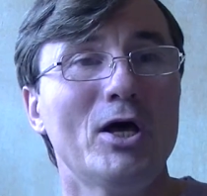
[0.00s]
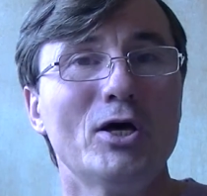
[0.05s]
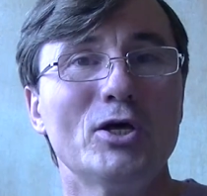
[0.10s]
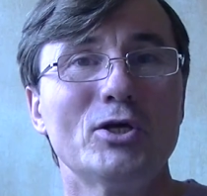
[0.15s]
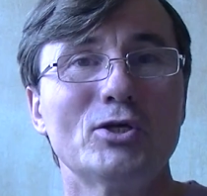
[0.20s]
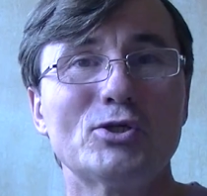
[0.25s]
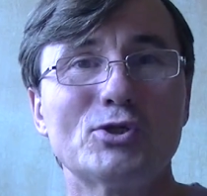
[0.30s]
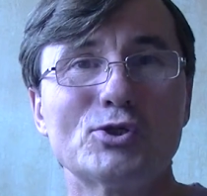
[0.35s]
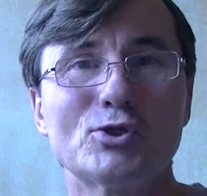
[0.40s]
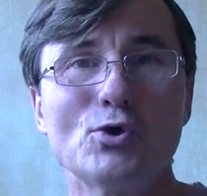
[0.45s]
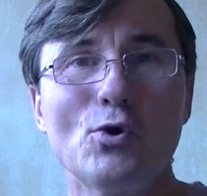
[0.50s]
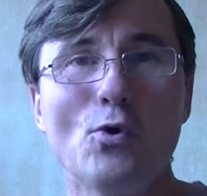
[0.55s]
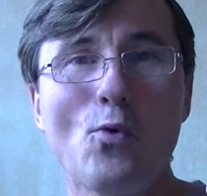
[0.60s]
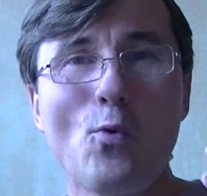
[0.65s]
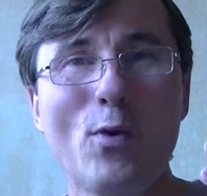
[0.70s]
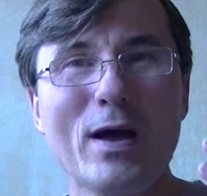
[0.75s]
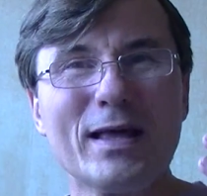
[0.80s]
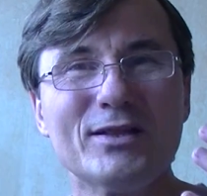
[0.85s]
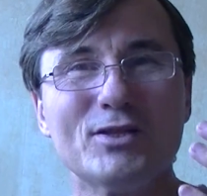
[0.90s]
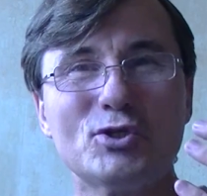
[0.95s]
So
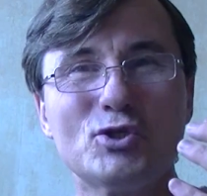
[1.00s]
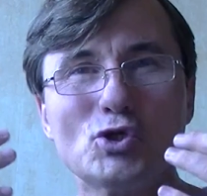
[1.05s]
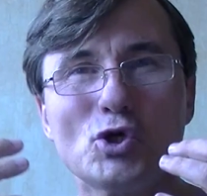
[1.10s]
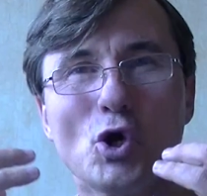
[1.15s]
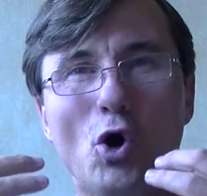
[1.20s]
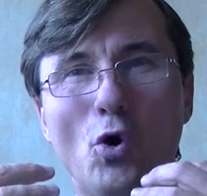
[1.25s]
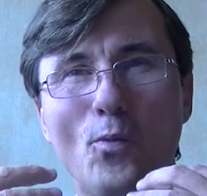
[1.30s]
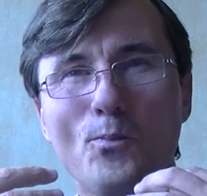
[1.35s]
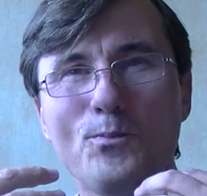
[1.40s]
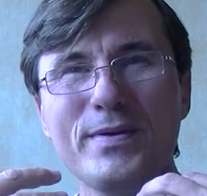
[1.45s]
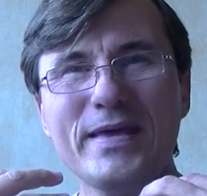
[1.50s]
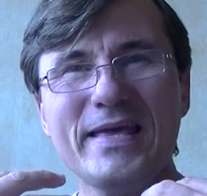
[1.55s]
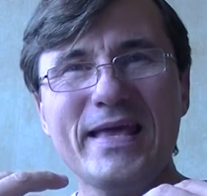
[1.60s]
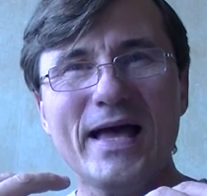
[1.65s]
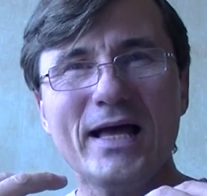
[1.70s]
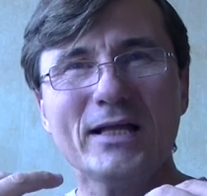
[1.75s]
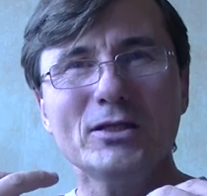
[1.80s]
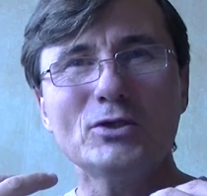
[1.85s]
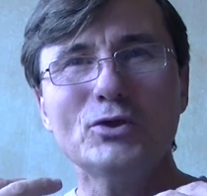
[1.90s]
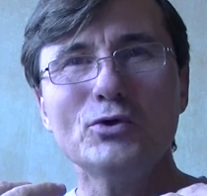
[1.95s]
when Job
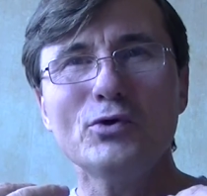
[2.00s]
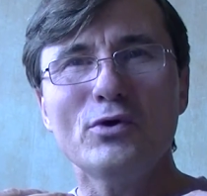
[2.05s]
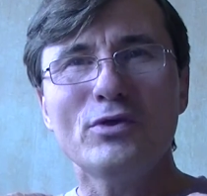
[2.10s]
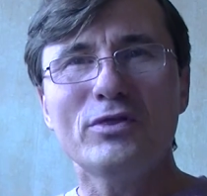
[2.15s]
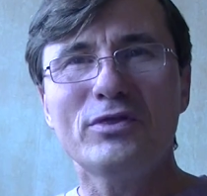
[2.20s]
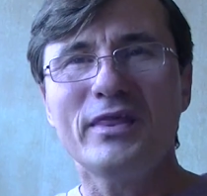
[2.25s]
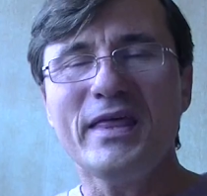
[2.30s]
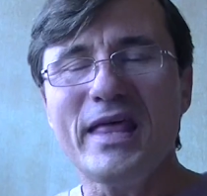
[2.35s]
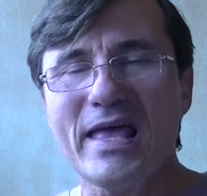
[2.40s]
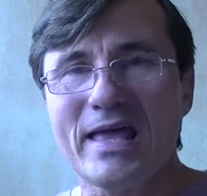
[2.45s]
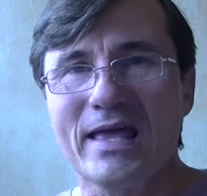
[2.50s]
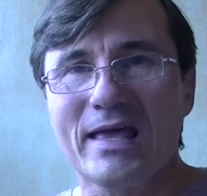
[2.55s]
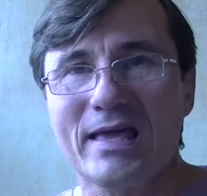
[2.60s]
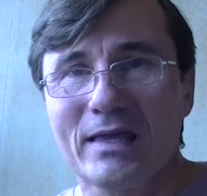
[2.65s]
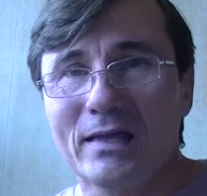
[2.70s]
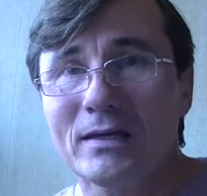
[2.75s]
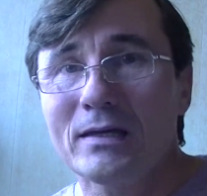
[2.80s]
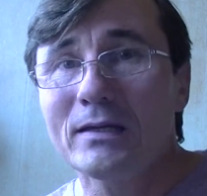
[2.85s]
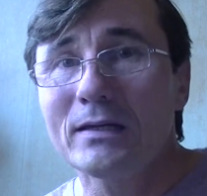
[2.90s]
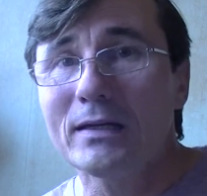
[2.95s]
began to
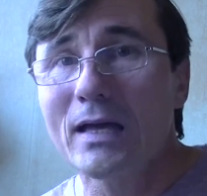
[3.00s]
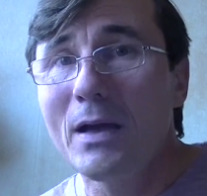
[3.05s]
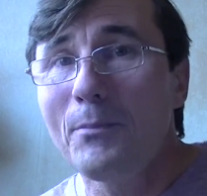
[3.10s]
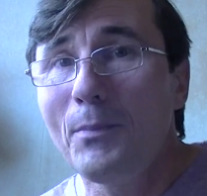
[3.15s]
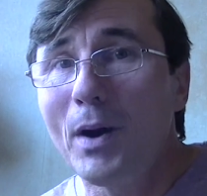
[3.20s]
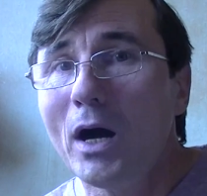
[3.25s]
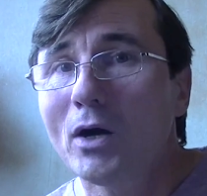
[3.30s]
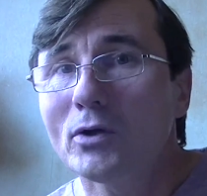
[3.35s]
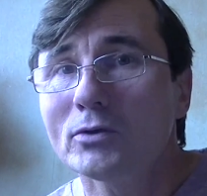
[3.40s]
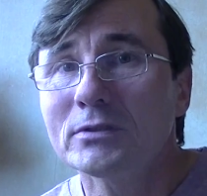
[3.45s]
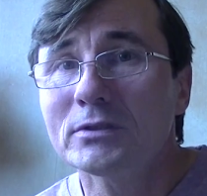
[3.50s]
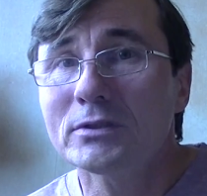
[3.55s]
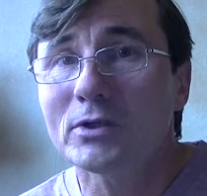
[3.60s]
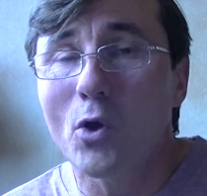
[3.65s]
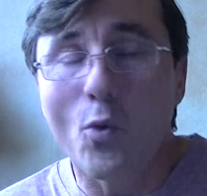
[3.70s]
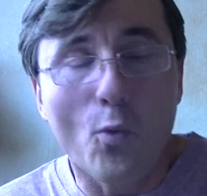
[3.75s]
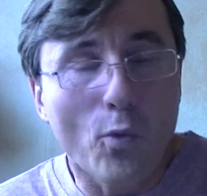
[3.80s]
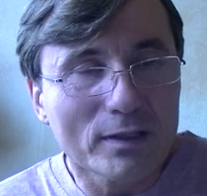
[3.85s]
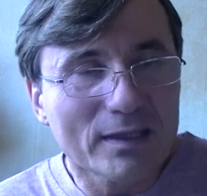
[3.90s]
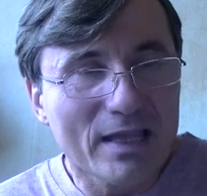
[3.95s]
think about
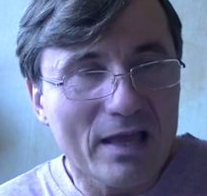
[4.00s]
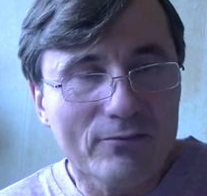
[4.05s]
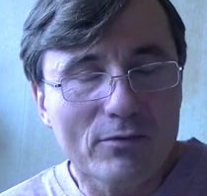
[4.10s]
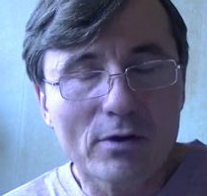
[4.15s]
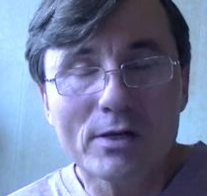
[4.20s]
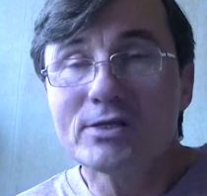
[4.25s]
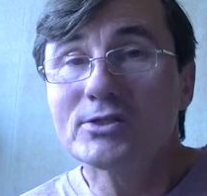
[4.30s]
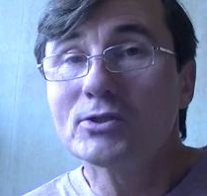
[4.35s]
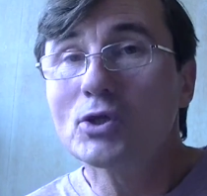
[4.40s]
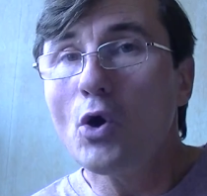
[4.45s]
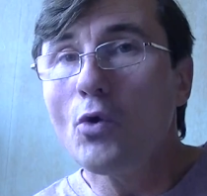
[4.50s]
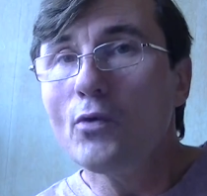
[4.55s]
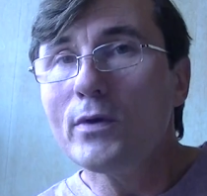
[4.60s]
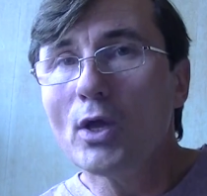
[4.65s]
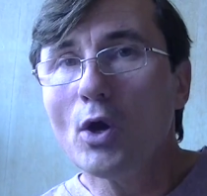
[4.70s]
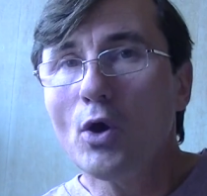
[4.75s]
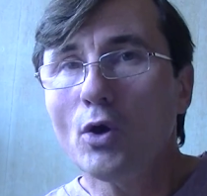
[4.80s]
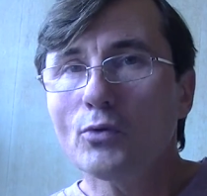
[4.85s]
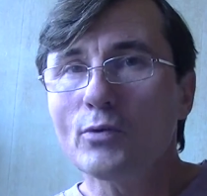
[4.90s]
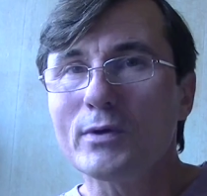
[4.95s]
whatever is
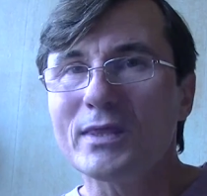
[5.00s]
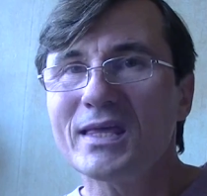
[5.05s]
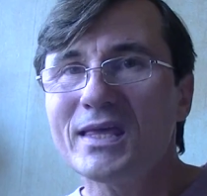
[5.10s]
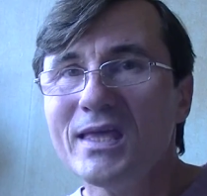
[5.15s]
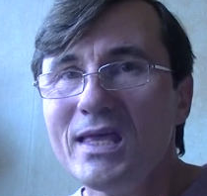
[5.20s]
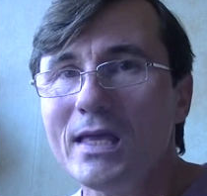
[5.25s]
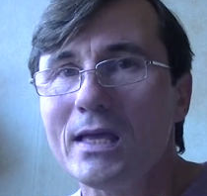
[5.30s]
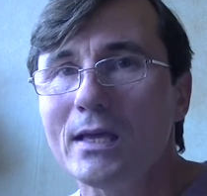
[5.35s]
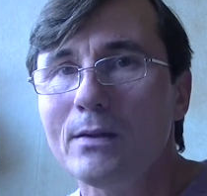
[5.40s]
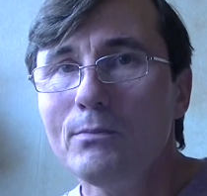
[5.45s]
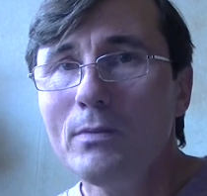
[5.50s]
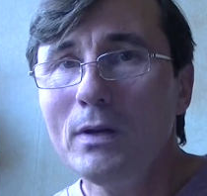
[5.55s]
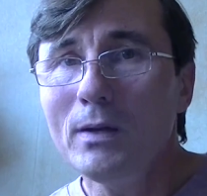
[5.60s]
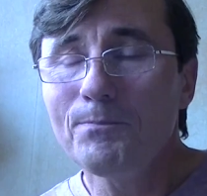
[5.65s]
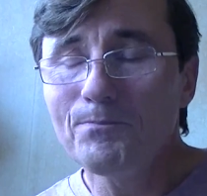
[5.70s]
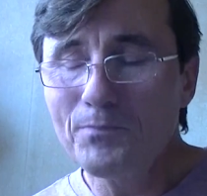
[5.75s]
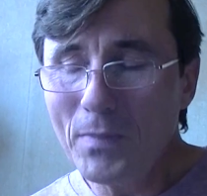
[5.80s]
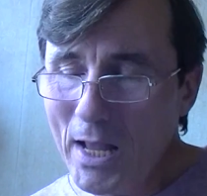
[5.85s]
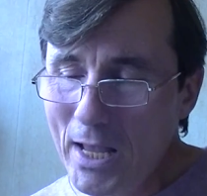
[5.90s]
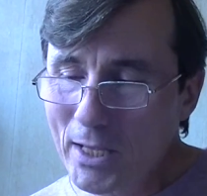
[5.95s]
going on with him,
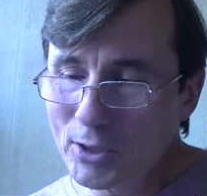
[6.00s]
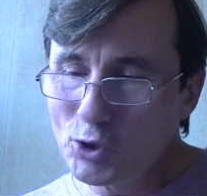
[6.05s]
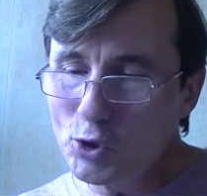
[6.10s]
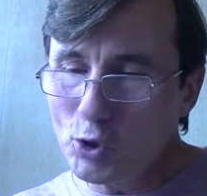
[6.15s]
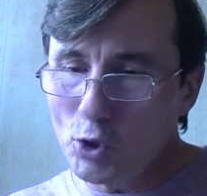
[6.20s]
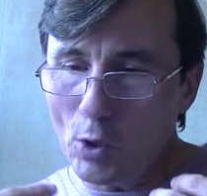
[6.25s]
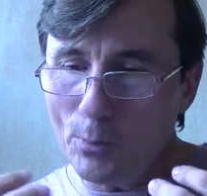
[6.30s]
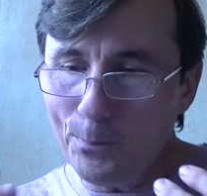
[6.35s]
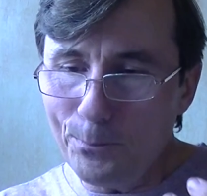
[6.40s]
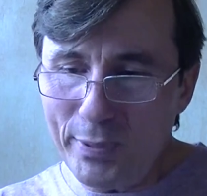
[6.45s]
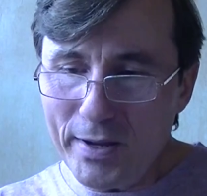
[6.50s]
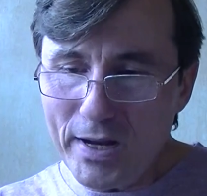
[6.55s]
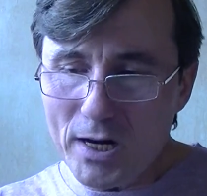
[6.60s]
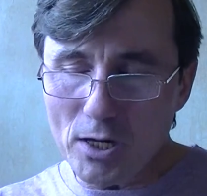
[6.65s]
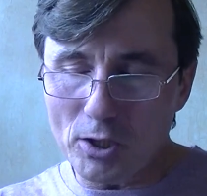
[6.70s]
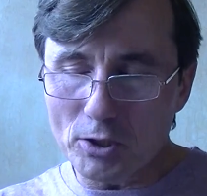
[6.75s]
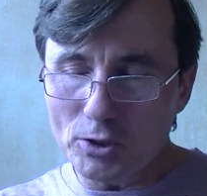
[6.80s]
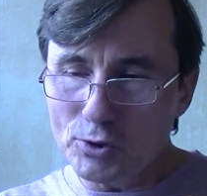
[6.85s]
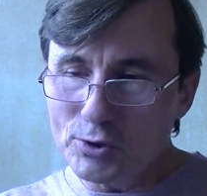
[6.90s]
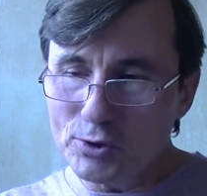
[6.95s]
to compare, to